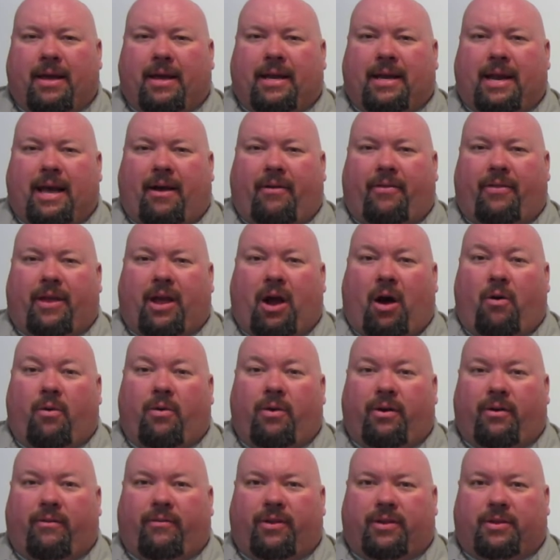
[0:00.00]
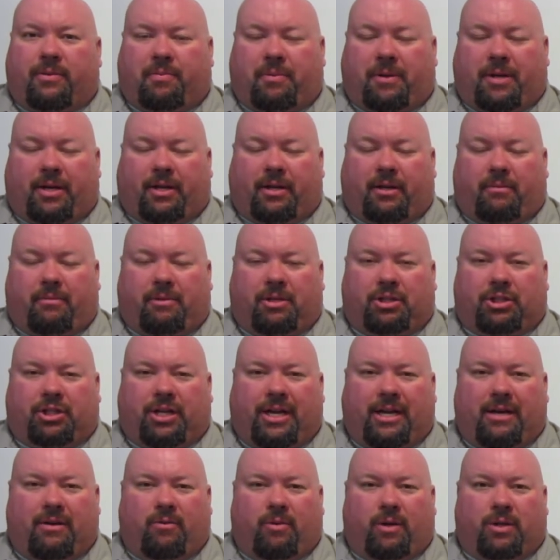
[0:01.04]
Now, the owner of this particular
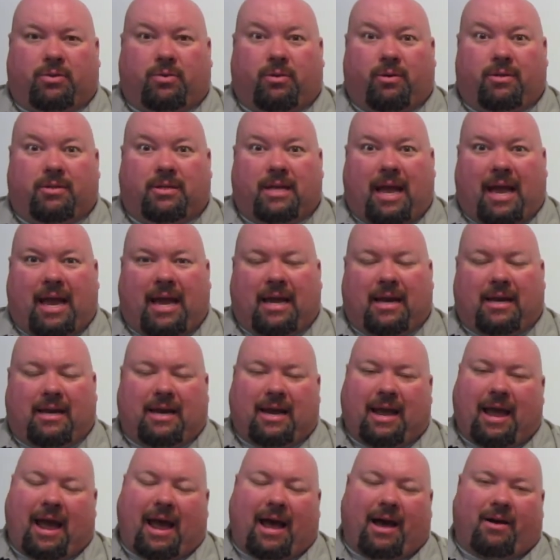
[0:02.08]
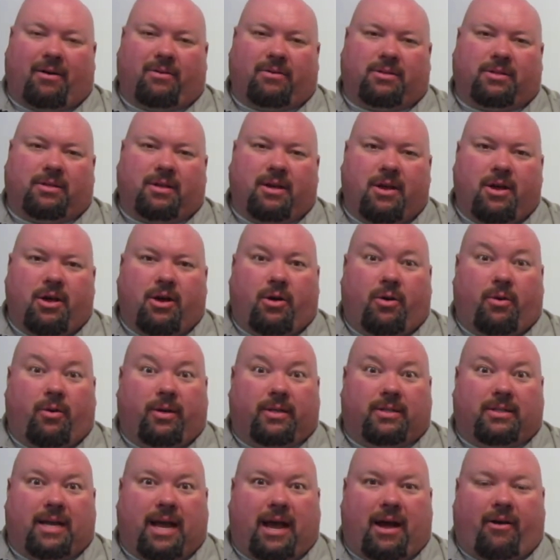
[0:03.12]
machine, which was Andy House, who
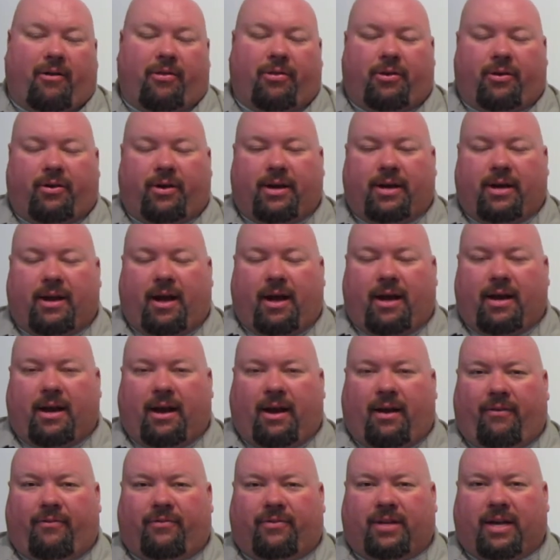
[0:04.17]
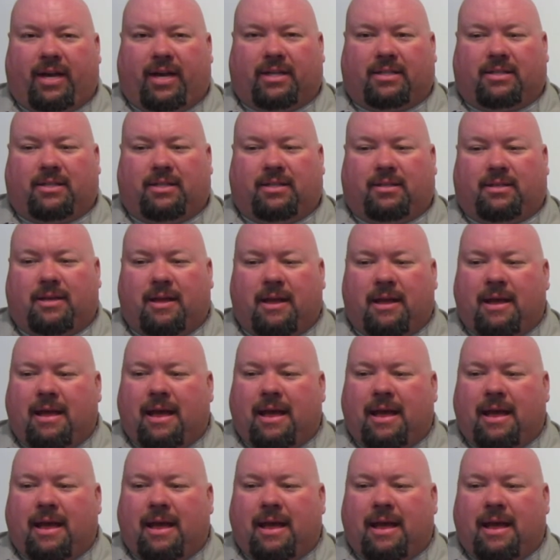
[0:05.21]
is now 39 of Texas,